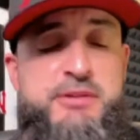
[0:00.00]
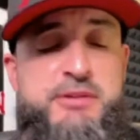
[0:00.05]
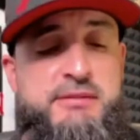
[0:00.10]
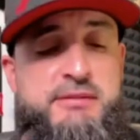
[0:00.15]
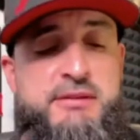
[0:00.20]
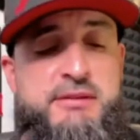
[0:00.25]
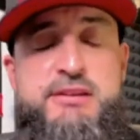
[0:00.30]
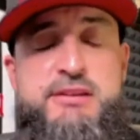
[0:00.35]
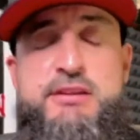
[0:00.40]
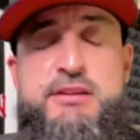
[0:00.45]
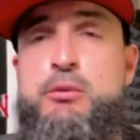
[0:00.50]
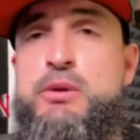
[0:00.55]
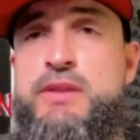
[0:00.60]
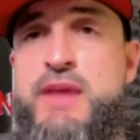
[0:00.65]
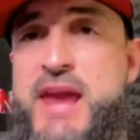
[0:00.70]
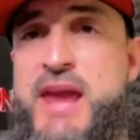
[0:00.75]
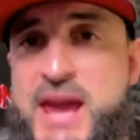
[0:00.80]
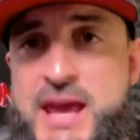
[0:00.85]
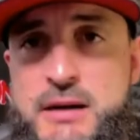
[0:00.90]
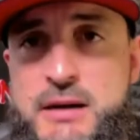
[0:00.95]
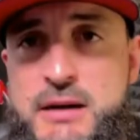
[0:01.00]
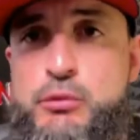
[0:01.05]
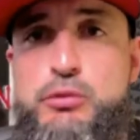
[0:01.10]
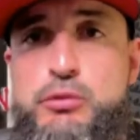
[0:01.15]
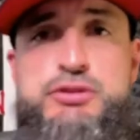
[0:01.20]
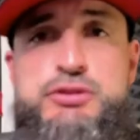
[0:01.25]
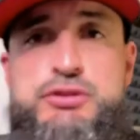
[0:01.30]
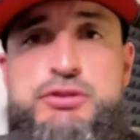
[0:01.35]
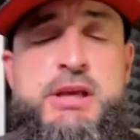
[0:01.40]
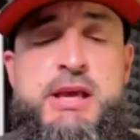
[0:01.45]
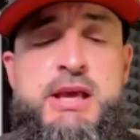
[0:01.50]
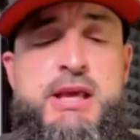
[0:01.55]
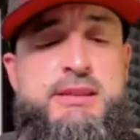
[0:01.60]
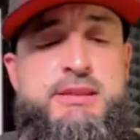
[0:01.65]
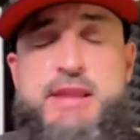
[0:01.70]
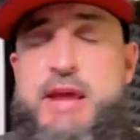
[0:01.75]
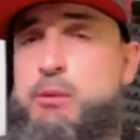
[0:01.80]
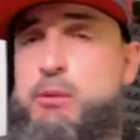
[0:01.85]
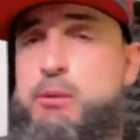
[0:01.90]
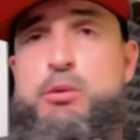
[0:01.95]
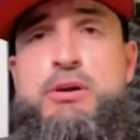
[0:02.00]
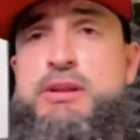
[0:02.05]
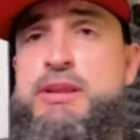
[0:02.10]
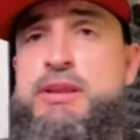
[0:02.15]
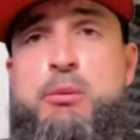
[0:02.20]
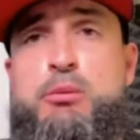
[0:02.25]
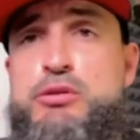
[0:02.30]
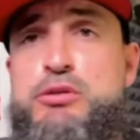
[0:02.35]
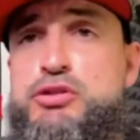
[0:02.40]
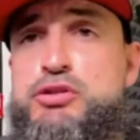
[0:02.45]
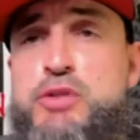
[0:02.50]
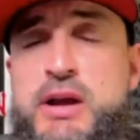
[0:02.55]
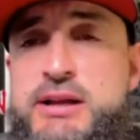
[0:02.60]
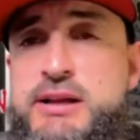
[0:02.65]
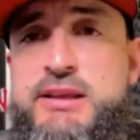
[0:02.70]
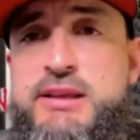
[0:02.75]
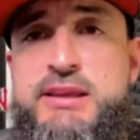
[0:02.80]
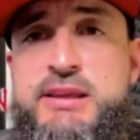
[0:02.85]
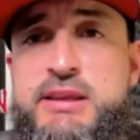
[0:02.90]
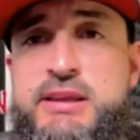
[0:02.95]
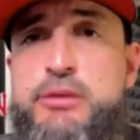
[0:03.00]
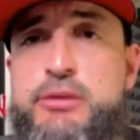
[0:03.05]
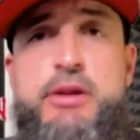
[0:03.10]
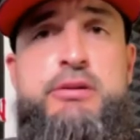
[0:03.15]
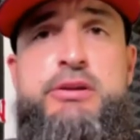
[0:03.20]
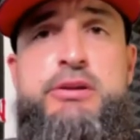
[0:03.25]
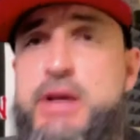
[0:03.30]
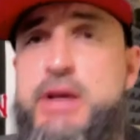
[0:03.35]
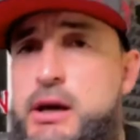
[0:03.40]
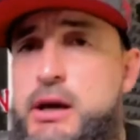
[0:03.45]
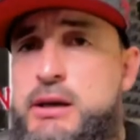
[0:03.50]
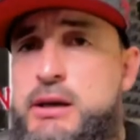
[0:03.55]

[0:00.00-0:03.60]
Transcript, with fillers: They had to deal with animals that were trying to kill their young